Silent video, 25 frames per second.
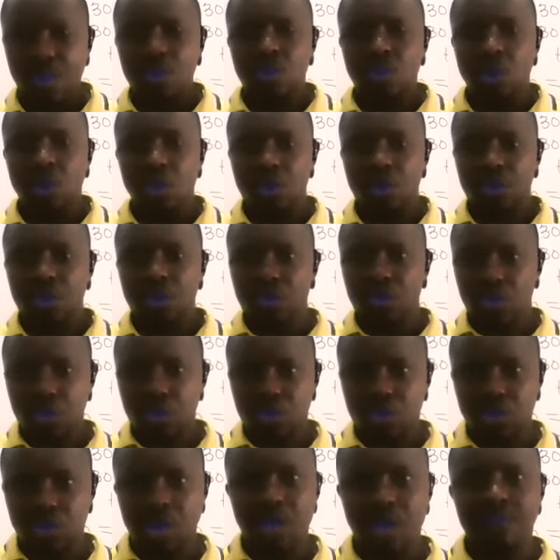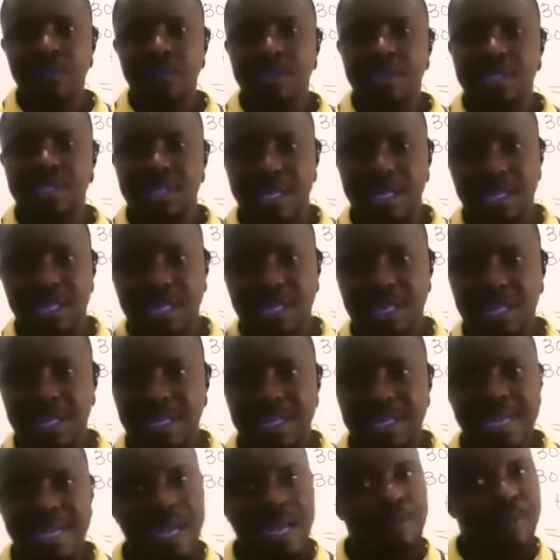So you solve it, and
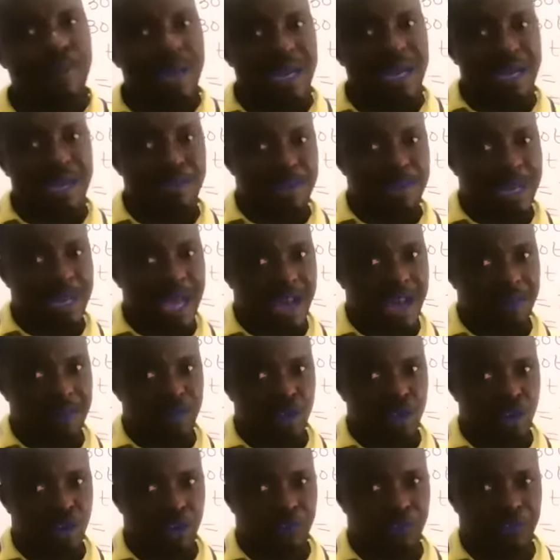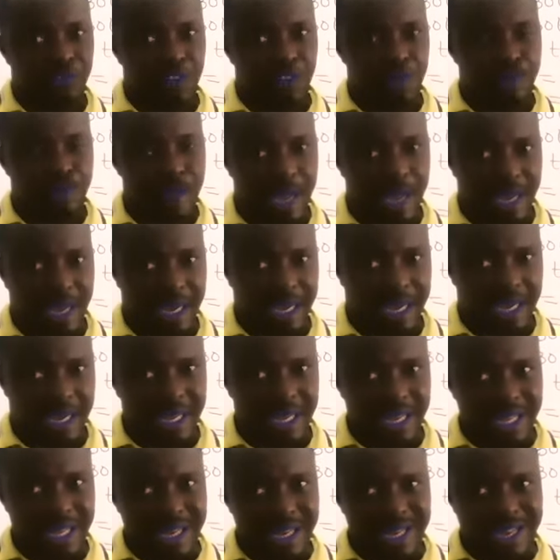then Yaba, let me have your feedback.
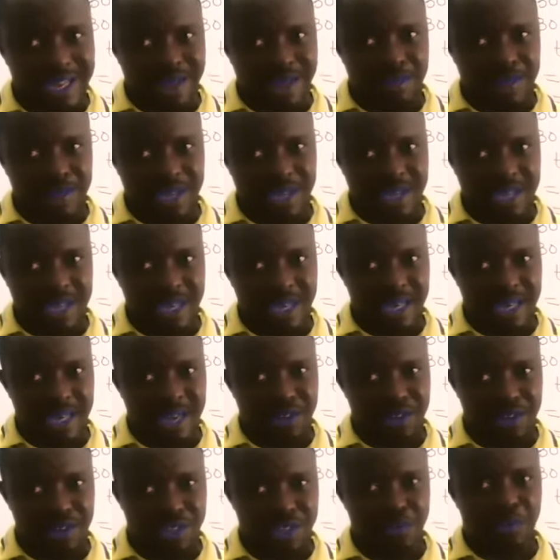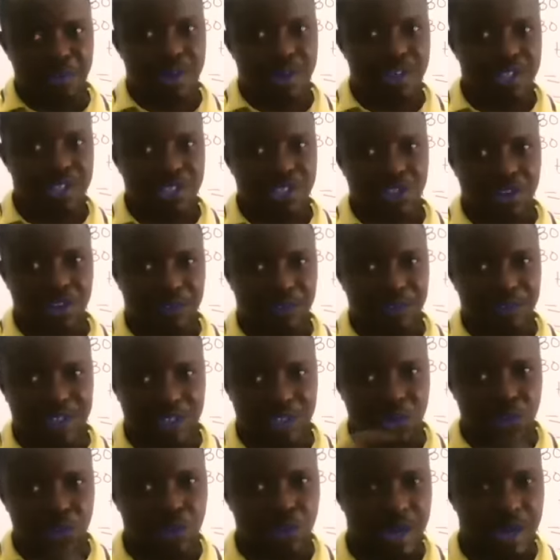Let me get the response of
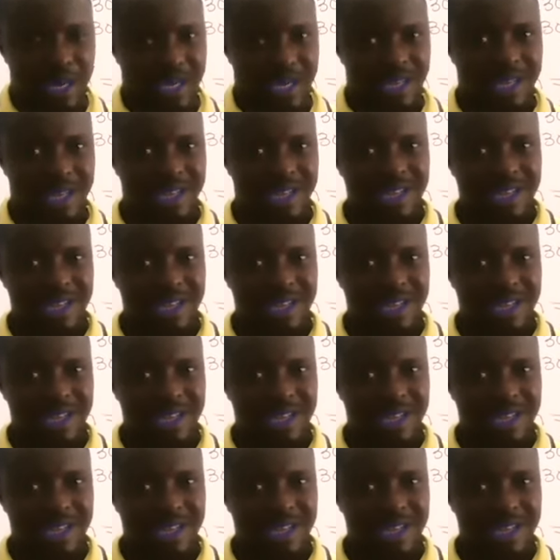this word.